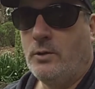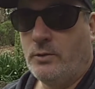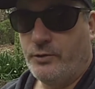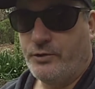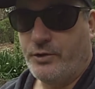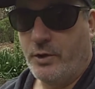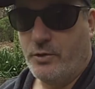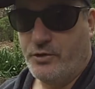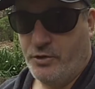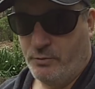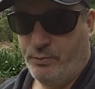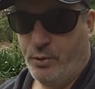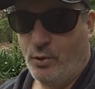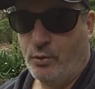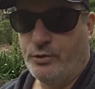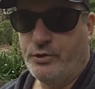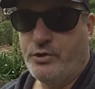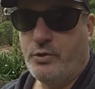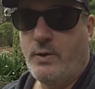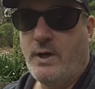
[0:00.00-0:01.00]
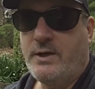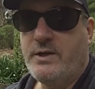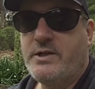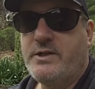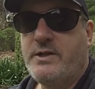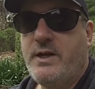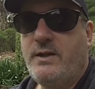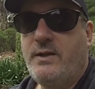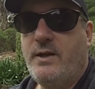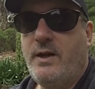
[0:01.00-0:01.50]
So it's important to
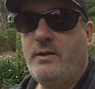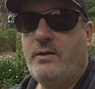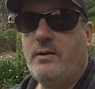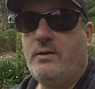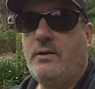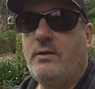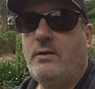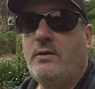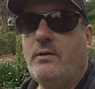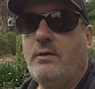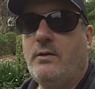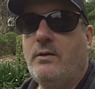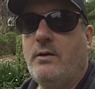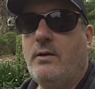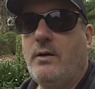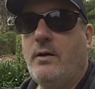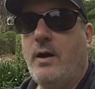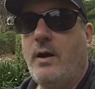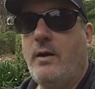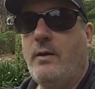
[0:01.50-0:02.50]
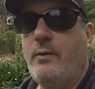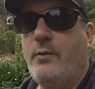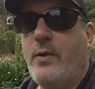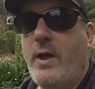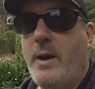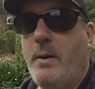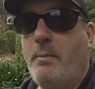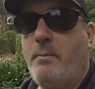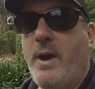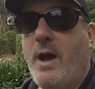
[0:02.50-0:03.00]
understand
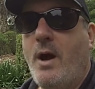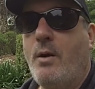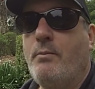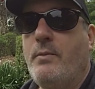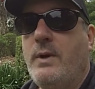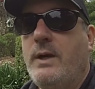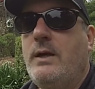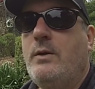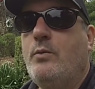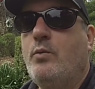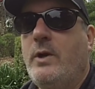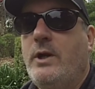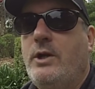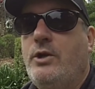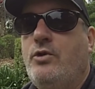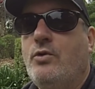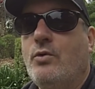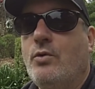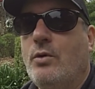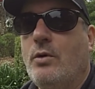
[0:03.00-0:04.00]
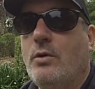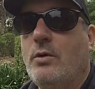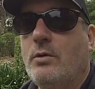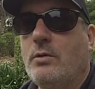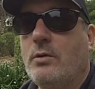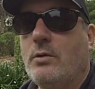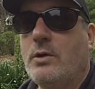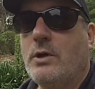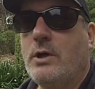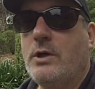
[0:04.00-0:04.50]
that about me when you're
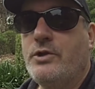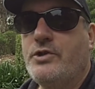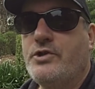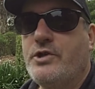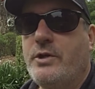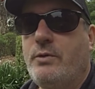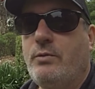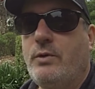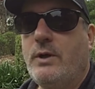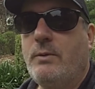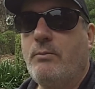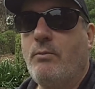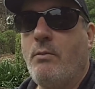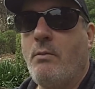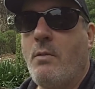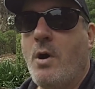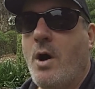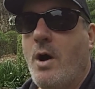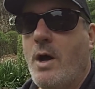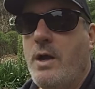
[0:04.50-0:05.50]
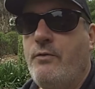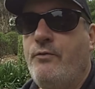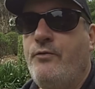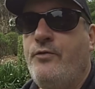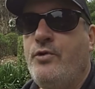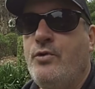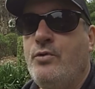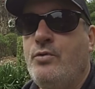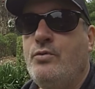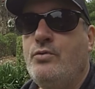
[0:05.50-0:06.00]
considering my
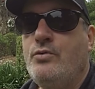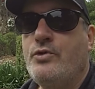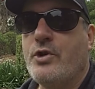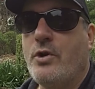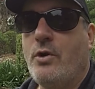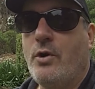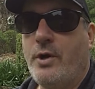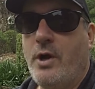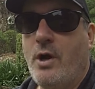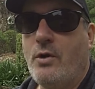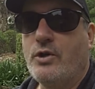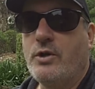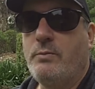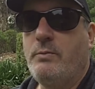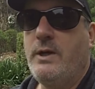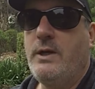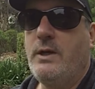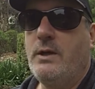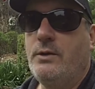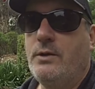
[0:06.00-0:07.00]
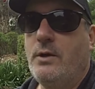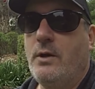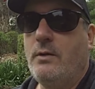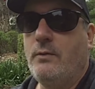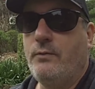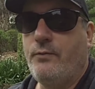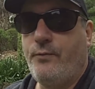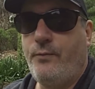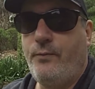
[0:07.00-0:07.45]
views on alchemy in the